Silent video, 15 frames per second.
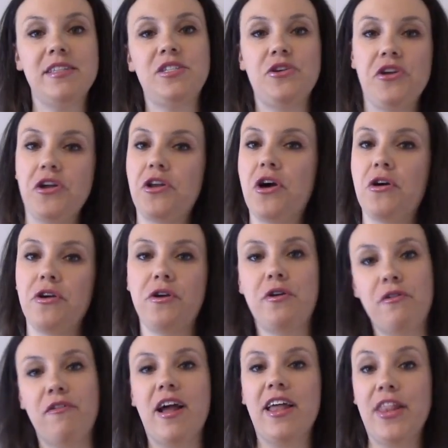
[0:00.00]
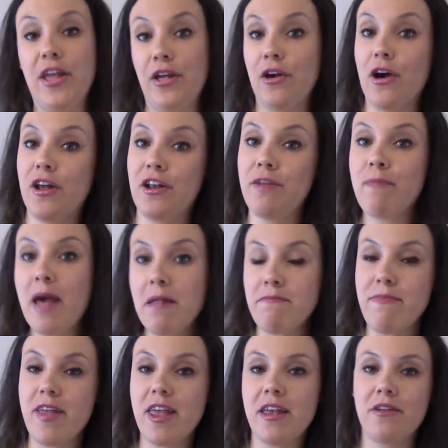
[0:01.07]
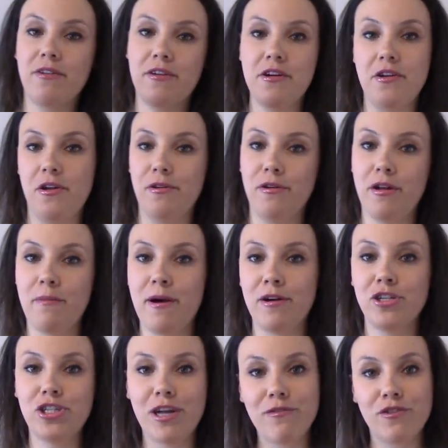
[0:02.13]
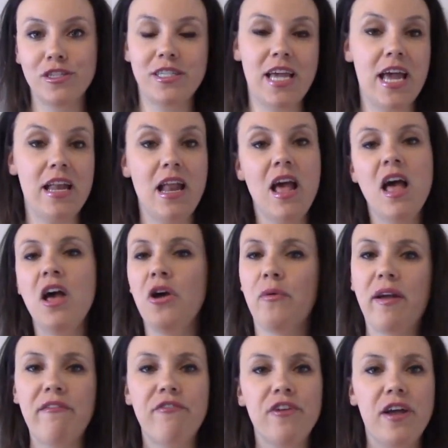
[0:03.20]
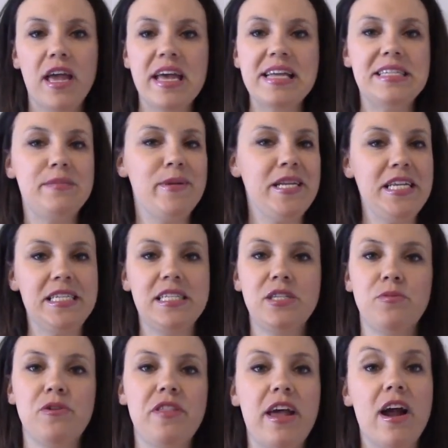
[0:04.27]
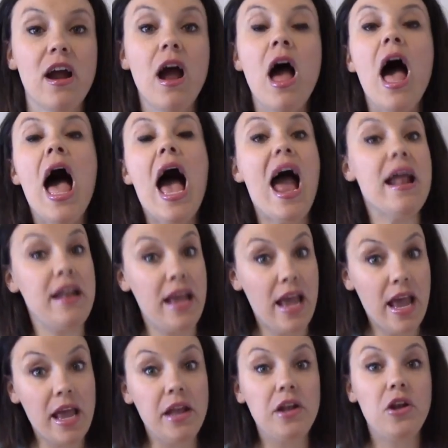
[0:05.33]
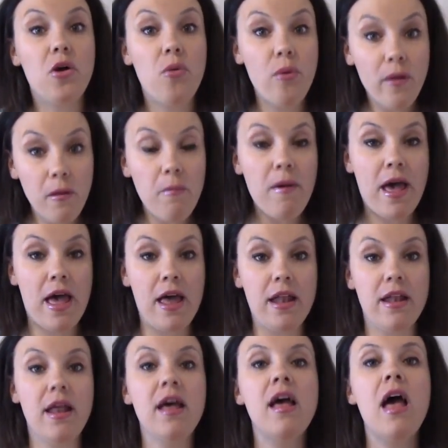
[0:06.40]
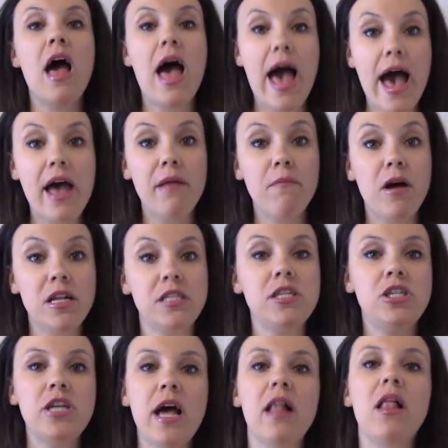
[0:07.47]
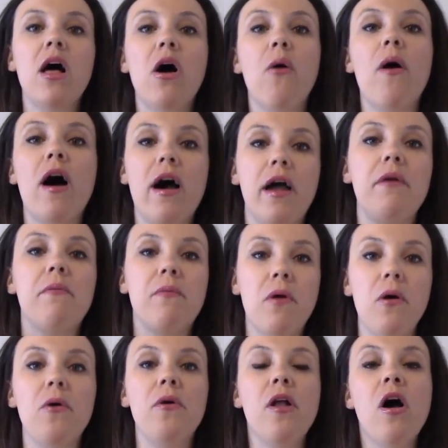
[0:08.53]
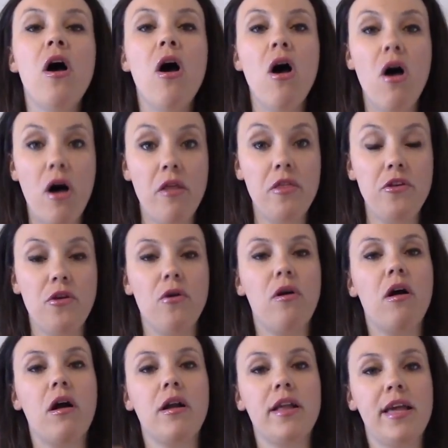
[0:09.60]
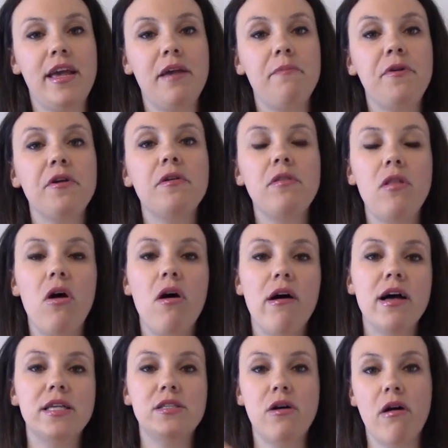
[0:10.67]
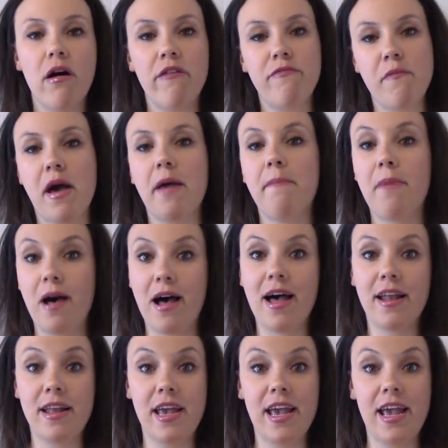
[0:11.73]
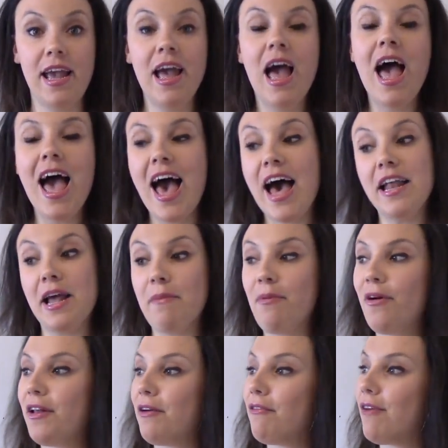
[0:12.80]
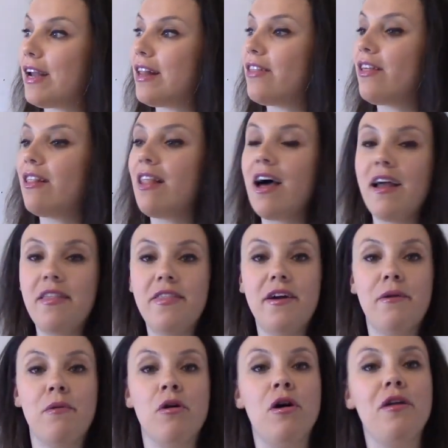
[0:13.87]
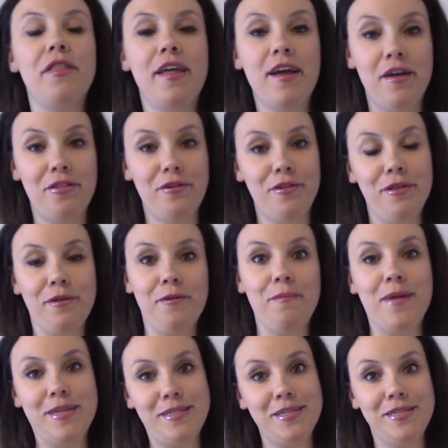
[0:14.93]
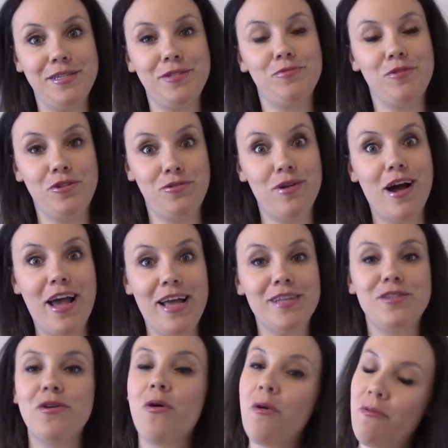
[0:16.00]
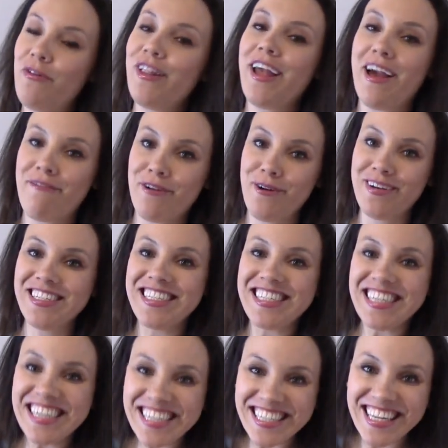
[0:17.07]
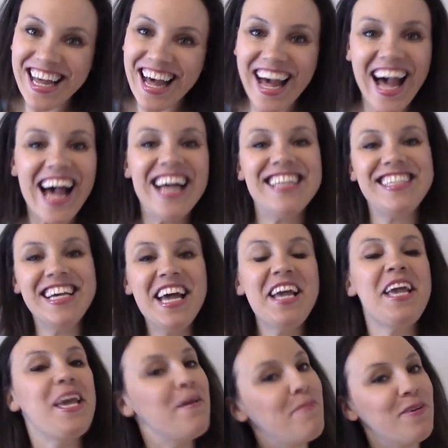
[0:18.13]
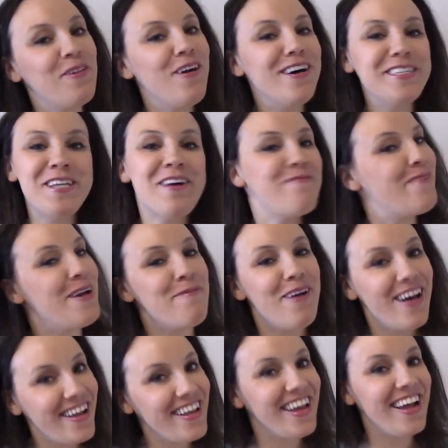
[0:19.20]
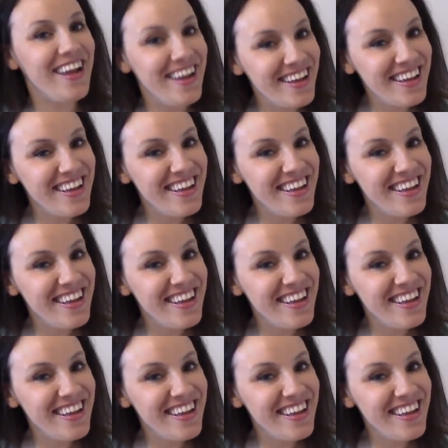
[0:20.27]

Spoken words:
So, you know, you could write like an amendment or a note about Jefferson. Great for kids. My nieces were there. And in quill pen at Monticello, I wrote on the note card, "Keep your laws off my body." And I put it right on the line there where all the other little messages were drawing. So hopefully everyone sees that. Keep your laws off my body.